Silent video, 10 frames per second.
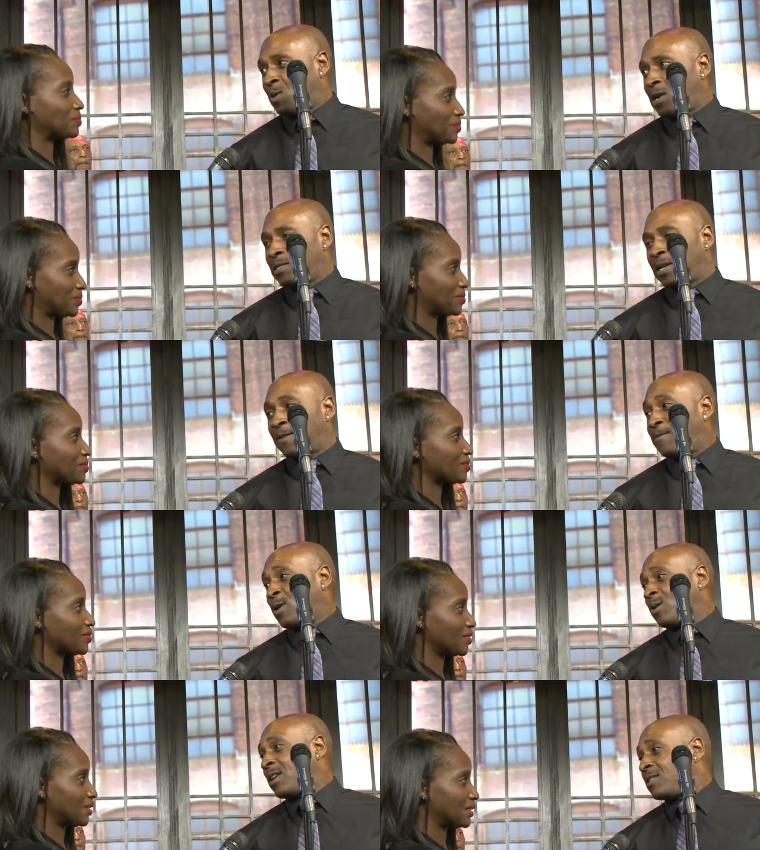Speaker 1: so I just had to figure
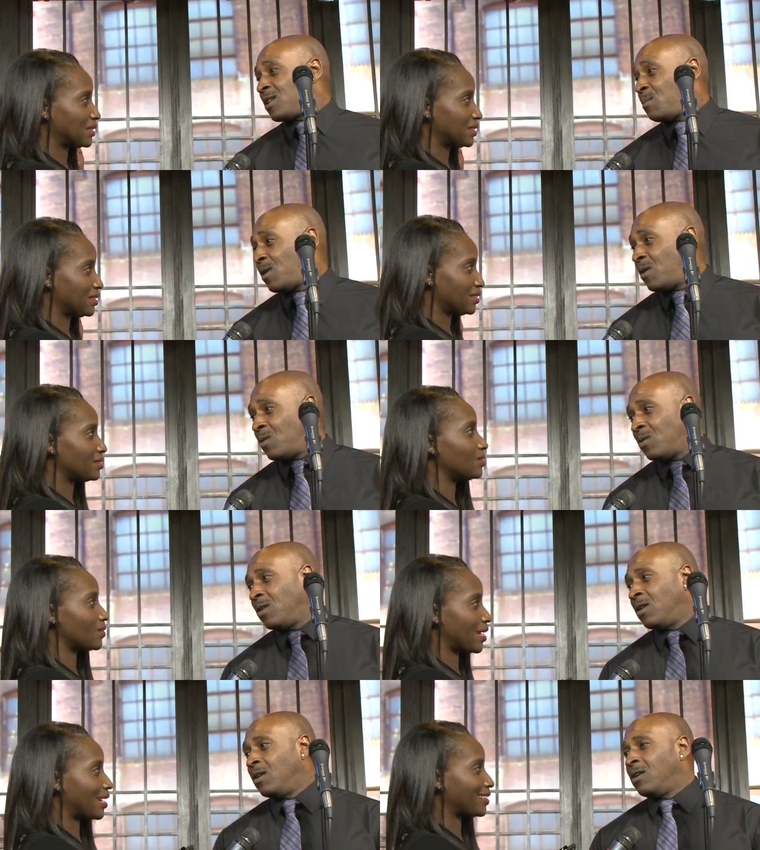things out on my own.
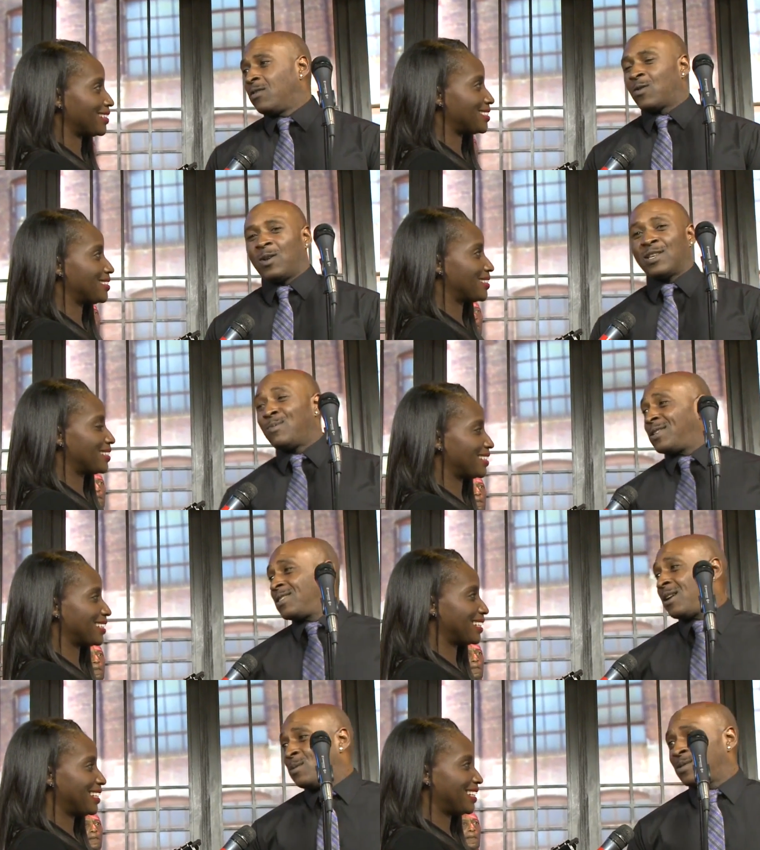Okay. So that's my
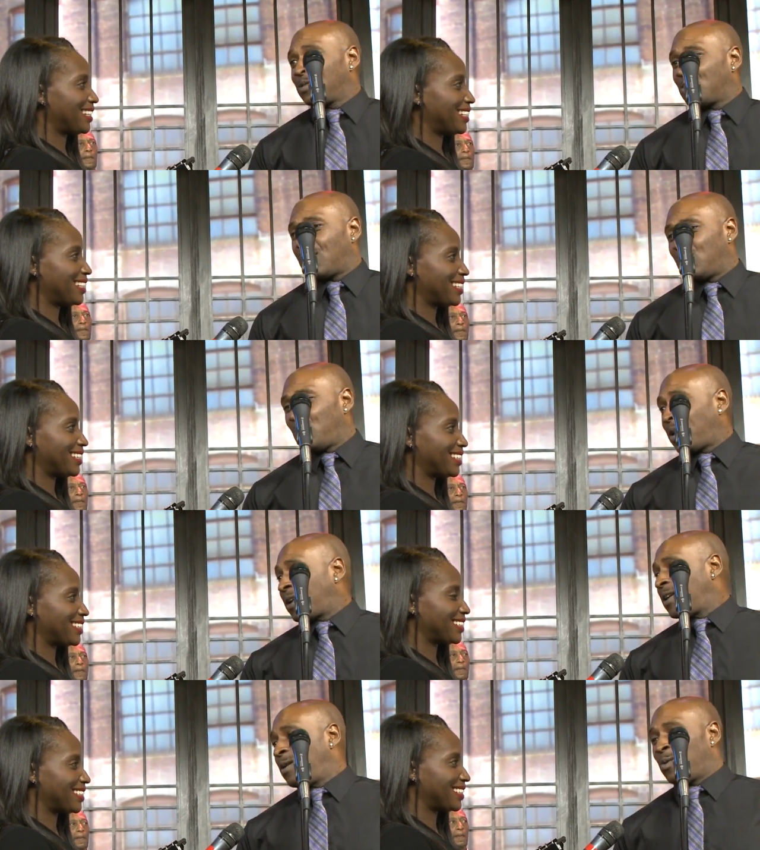job is to try to do what I
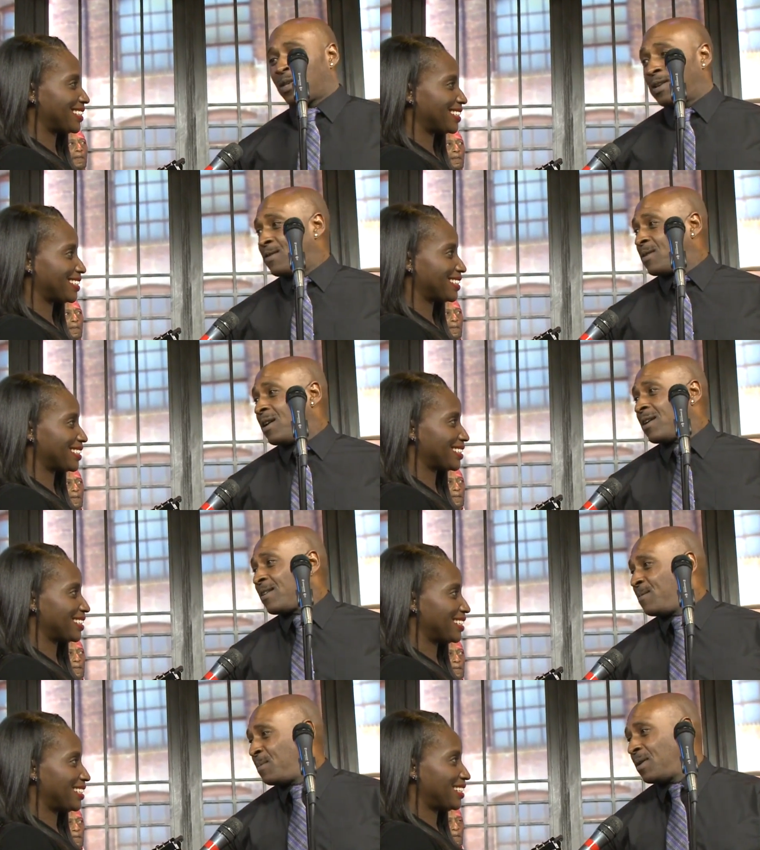can with the gifts God
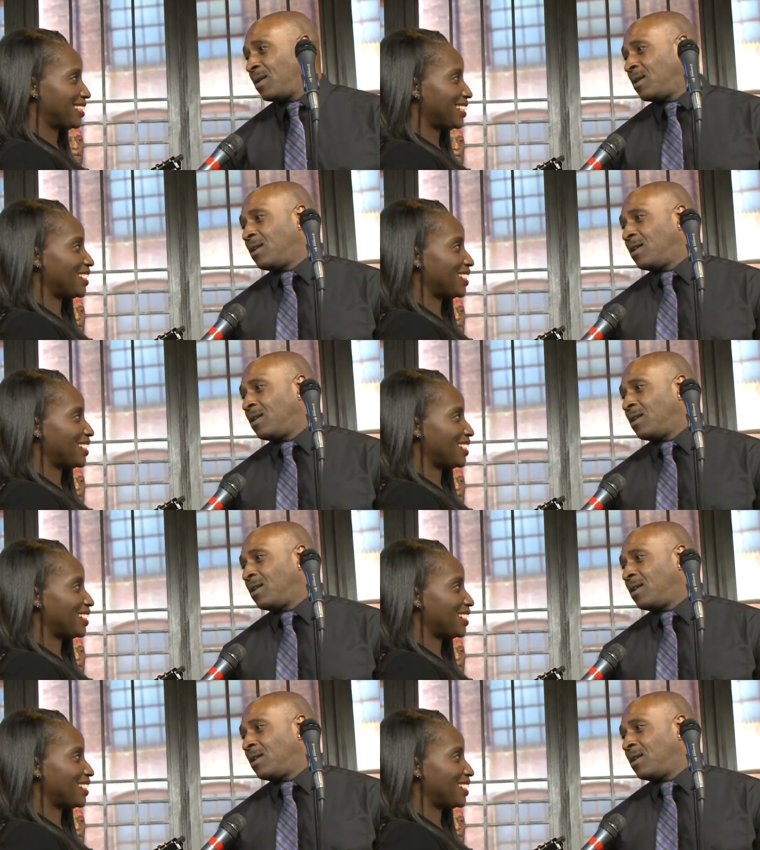given me